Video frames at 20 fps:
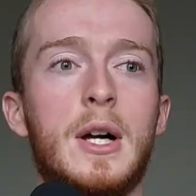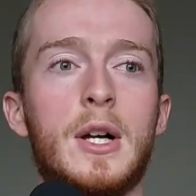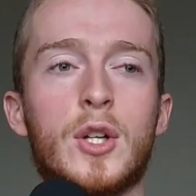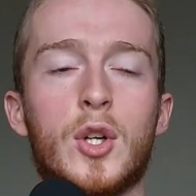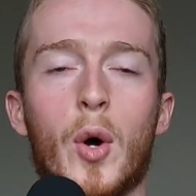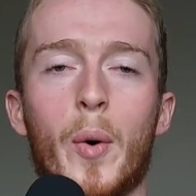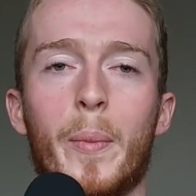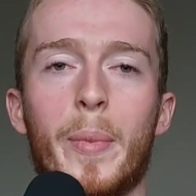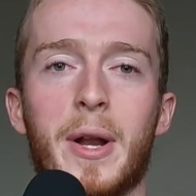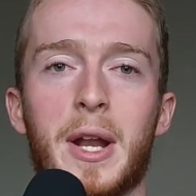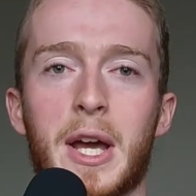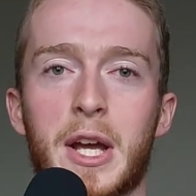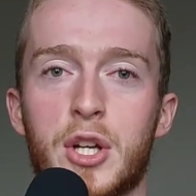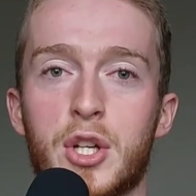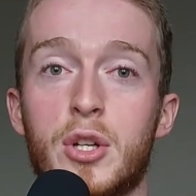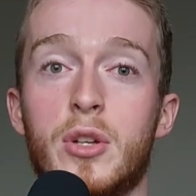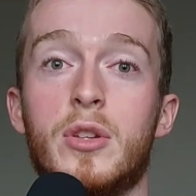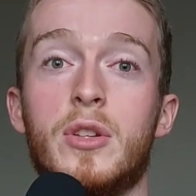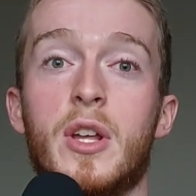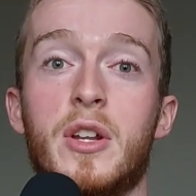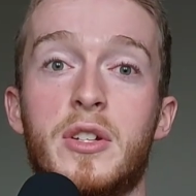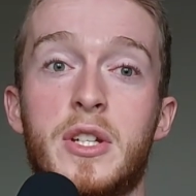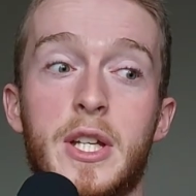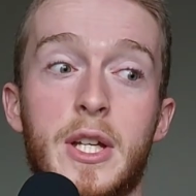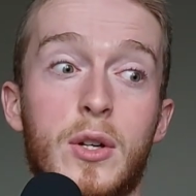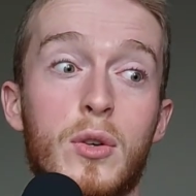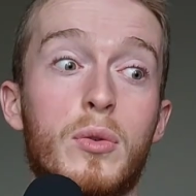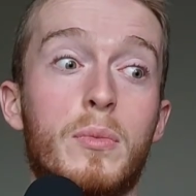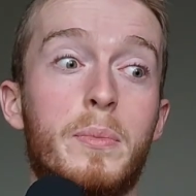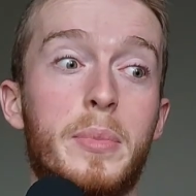combat actions that
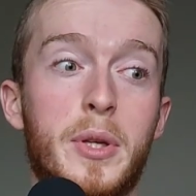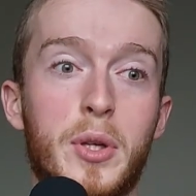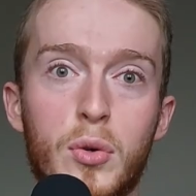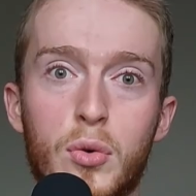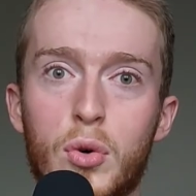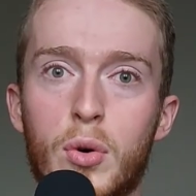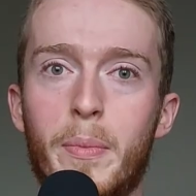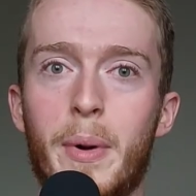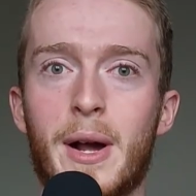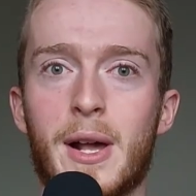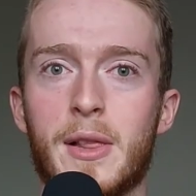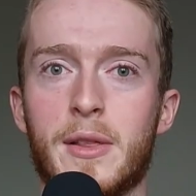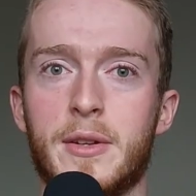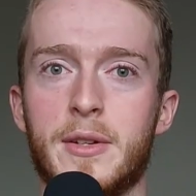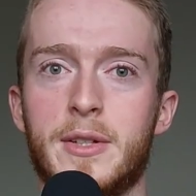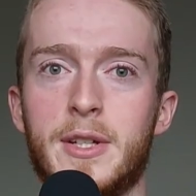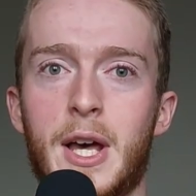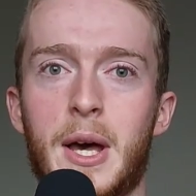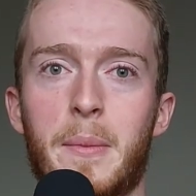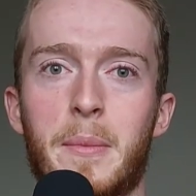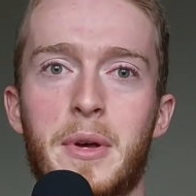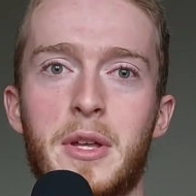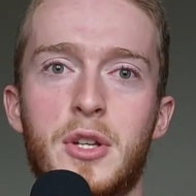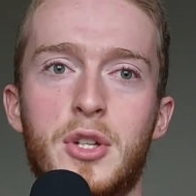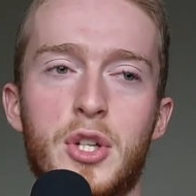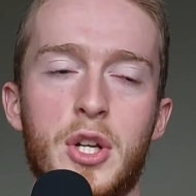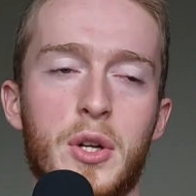deal pure balance damage